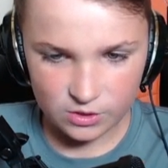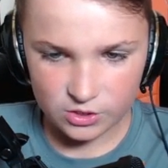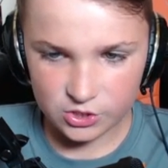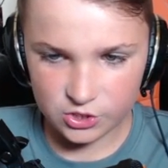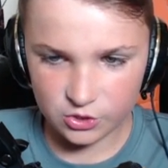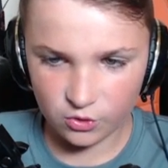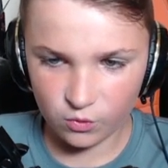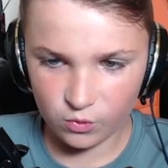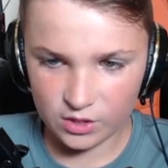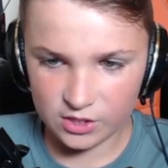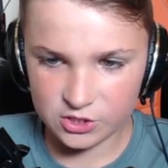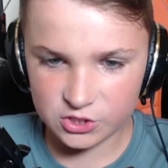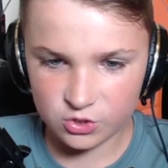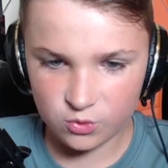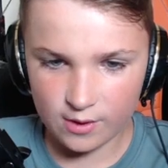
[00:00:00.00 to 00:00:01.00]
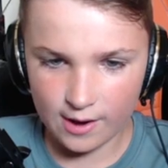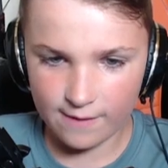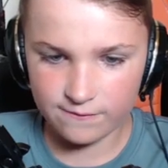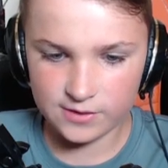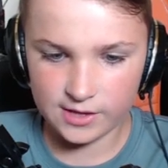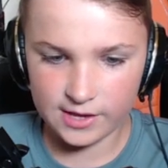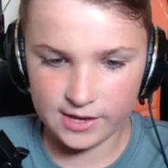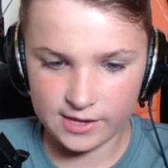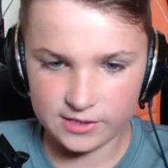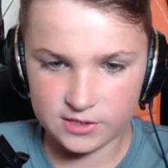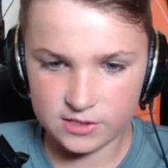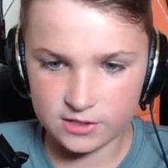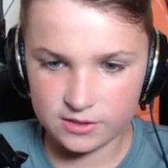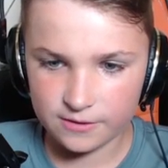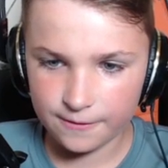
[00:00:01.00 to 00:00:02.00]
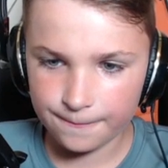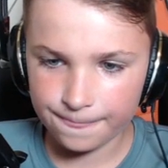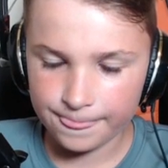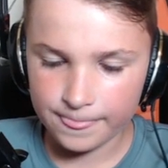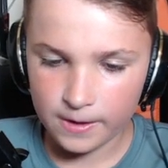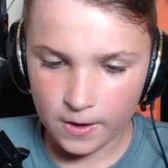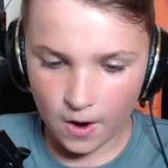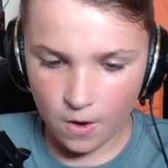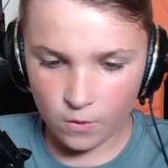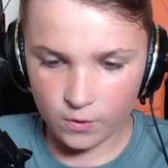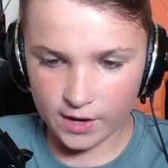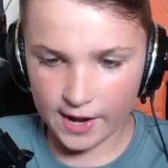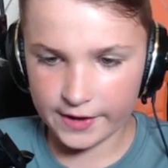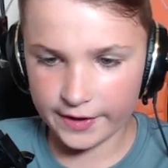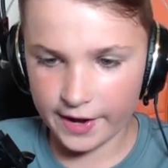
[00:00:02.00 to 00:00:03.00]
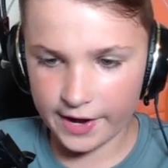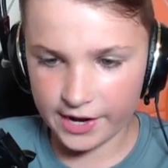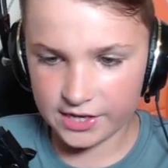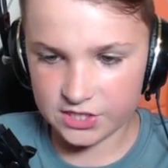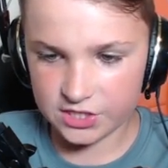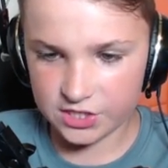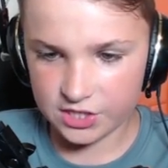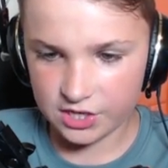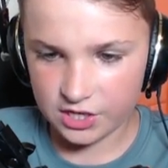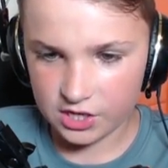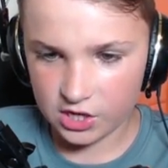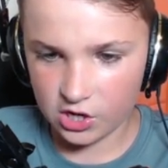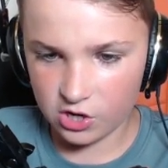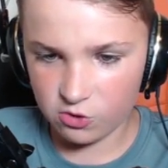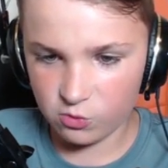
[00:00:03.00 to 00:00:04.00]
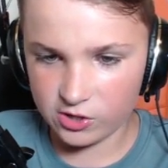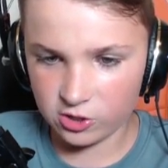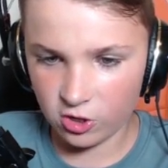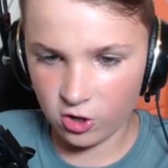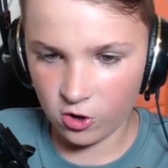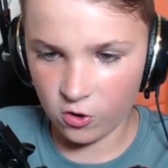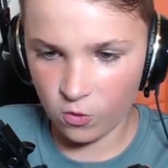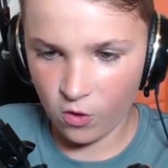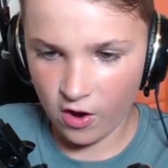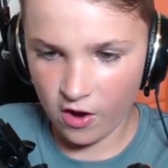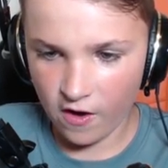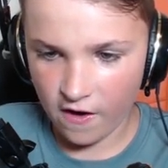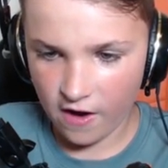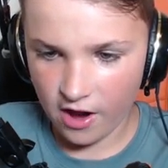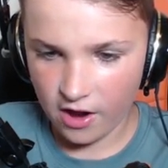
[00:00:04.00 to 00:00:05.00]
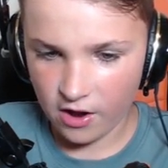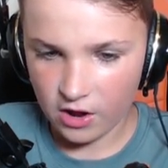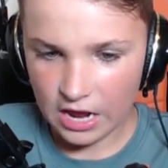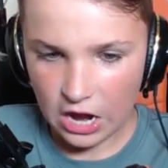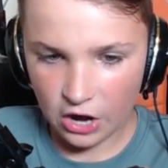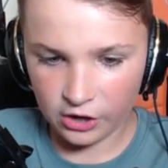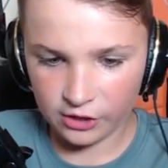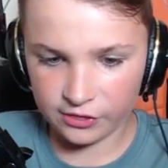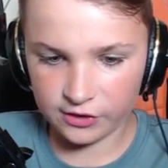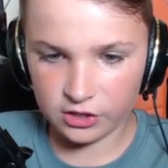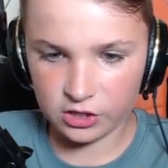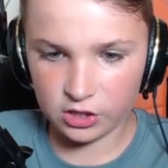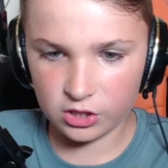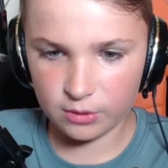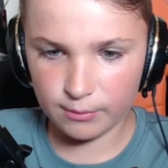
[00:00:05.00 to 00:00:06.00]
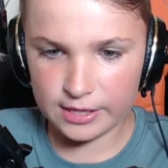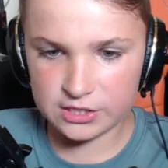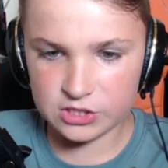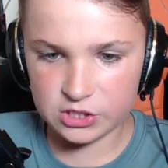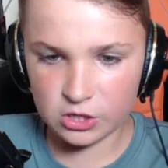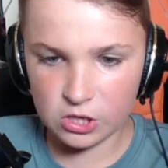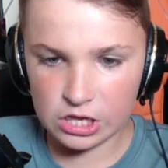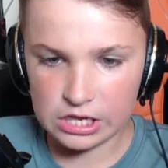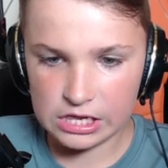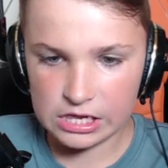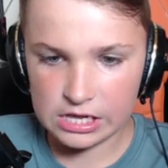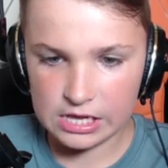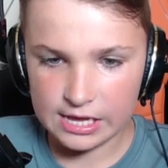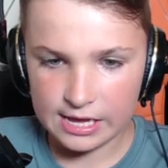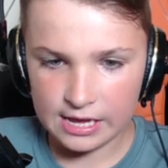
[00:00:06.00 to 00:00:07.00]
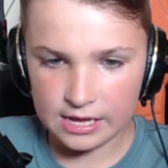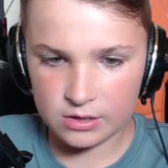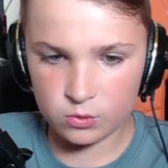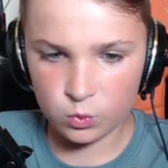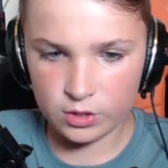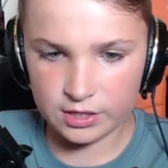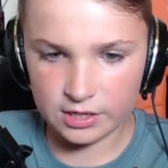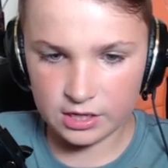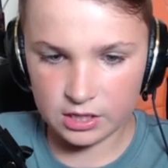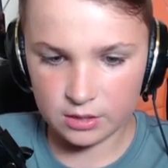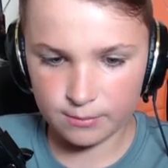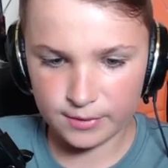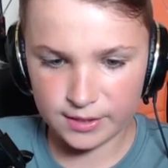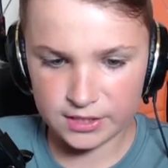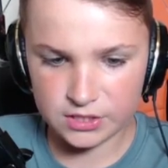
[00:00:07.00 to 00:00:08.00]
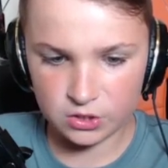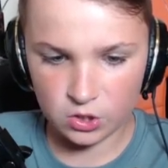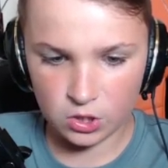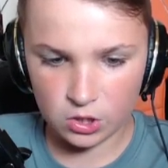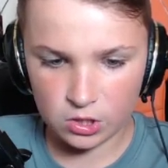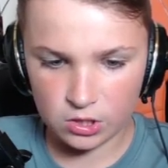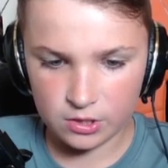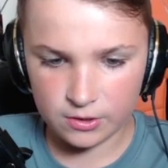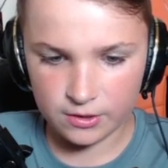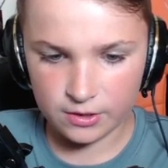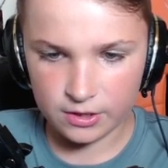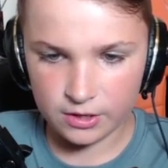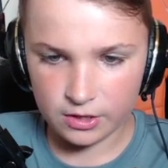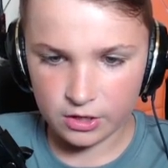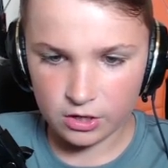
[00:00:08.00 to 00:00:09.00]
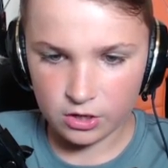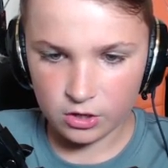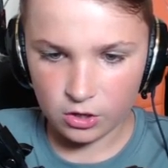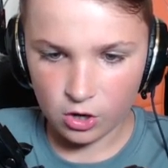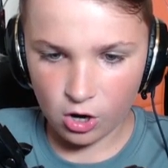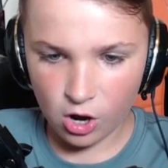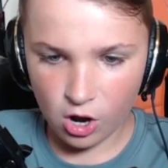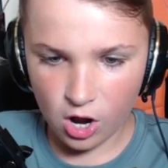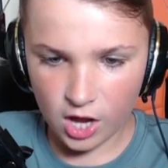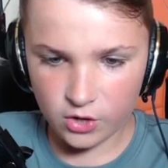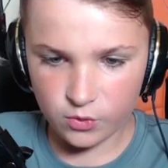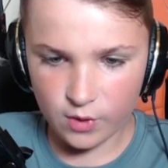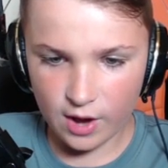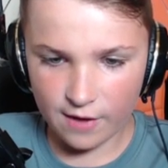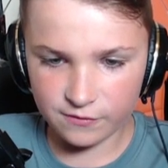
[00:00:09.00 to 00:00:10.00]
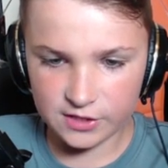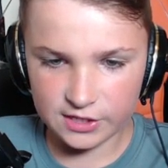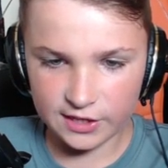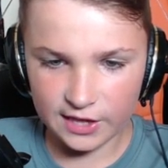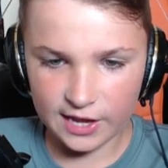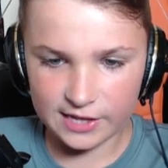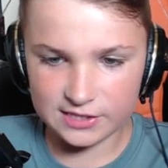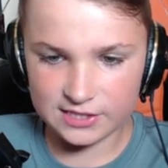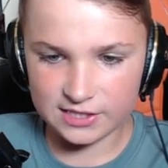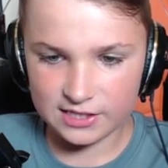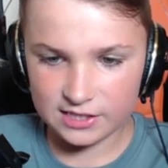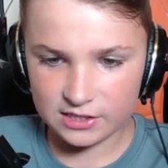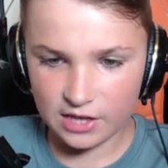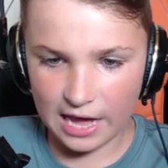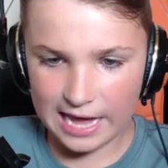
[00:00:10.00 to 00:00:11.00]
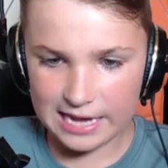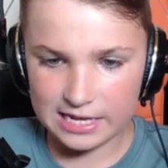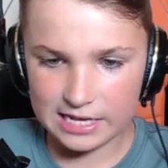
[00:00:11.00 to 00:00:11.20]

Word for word: So let's craft it. Okay guys, here we go. Earthen Elemental and Wind Elemental. Oh, I crafted it! Dad,